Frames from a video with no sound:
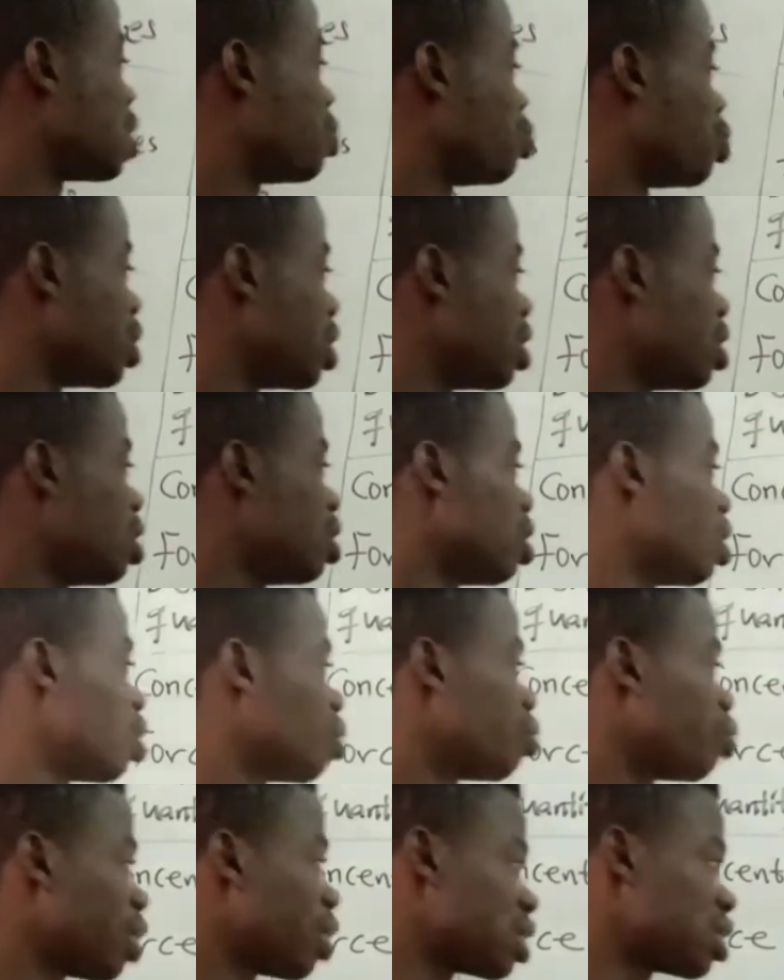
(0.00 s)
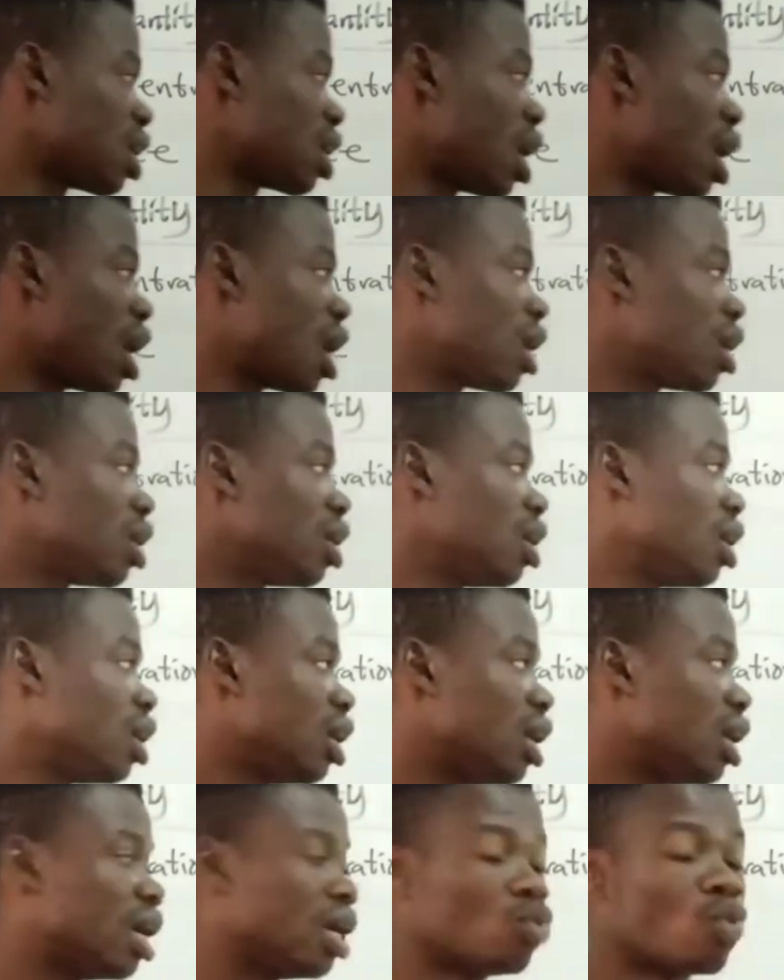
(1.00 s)
is P Pascal,
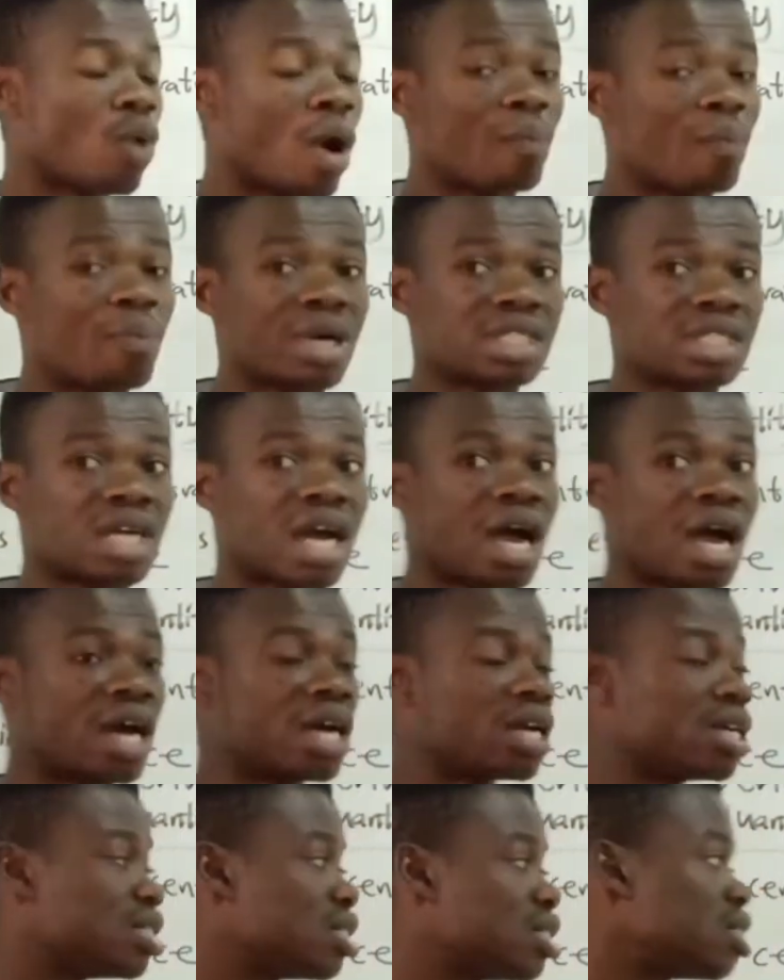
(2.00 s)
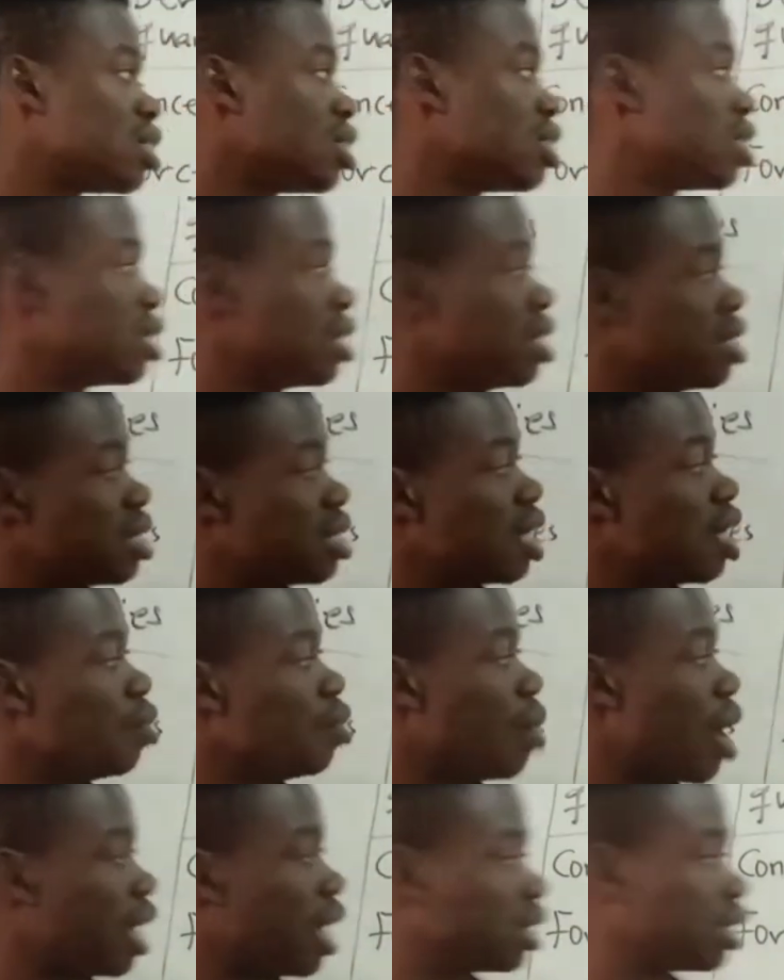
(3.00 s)
and 1 Pascal is the
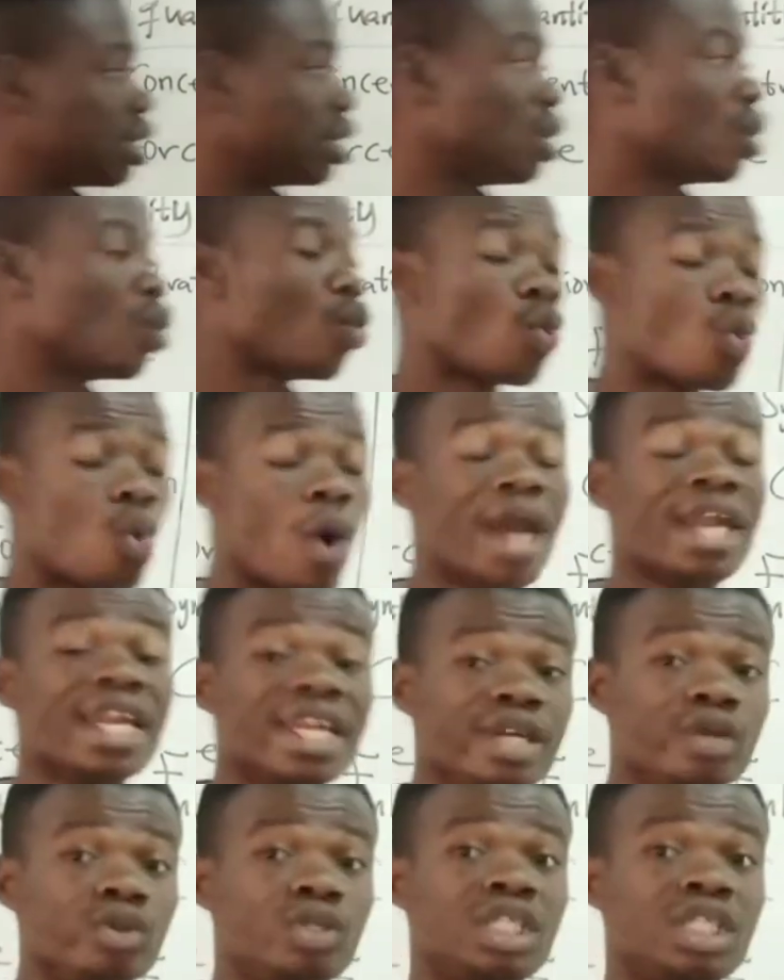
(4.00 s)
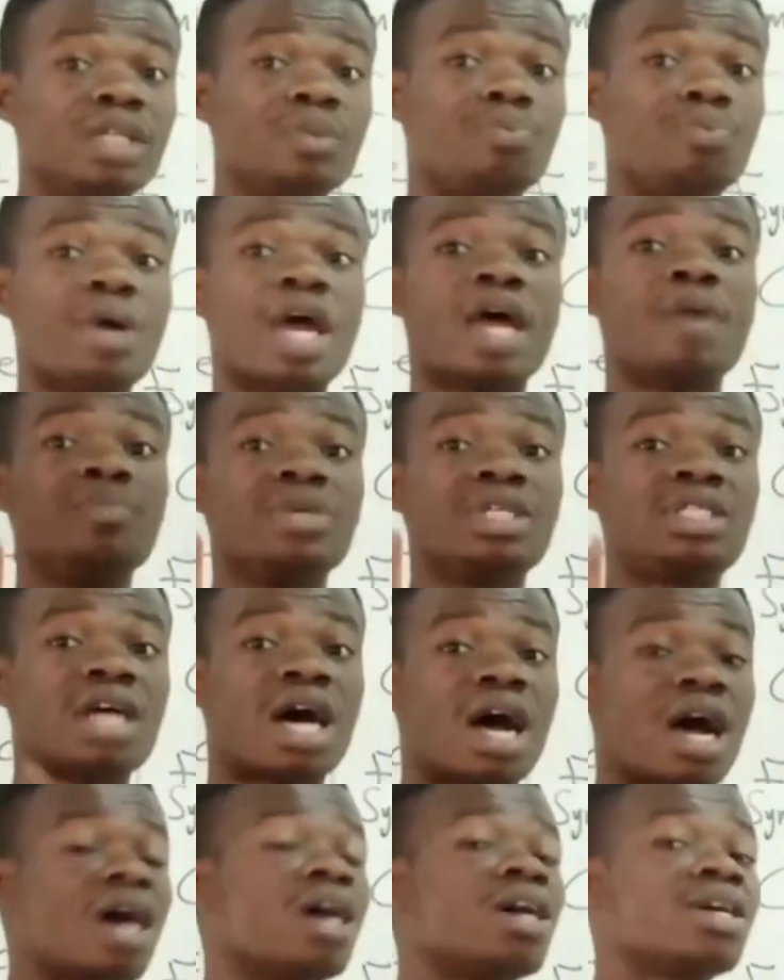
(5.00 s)
same as 1 Newton per
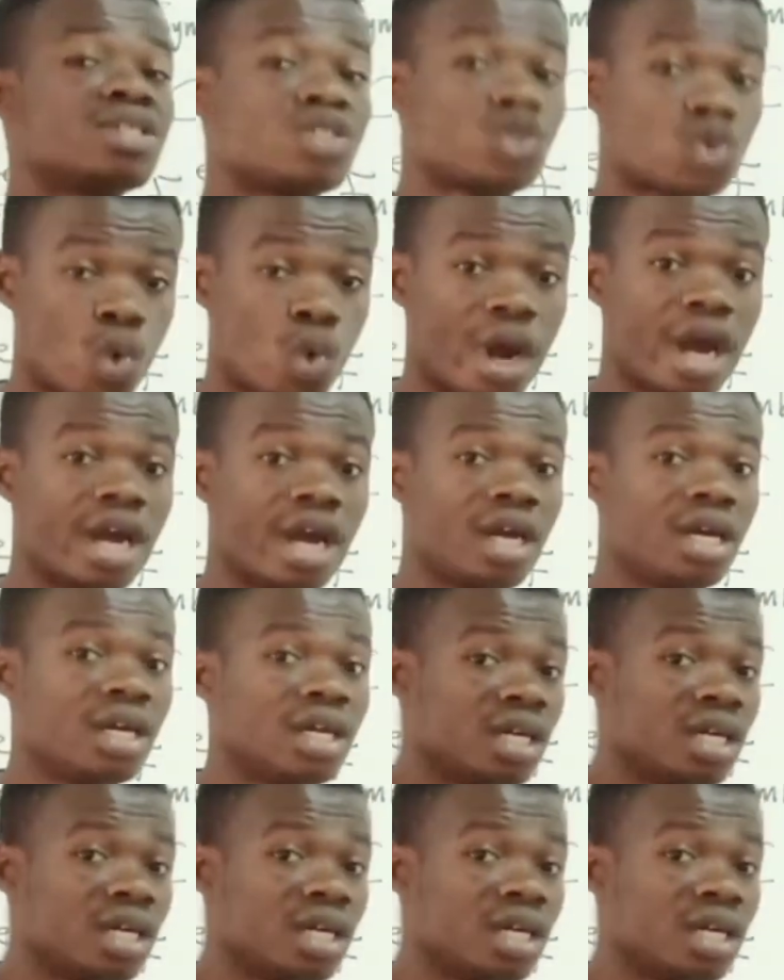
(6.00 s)
meter square.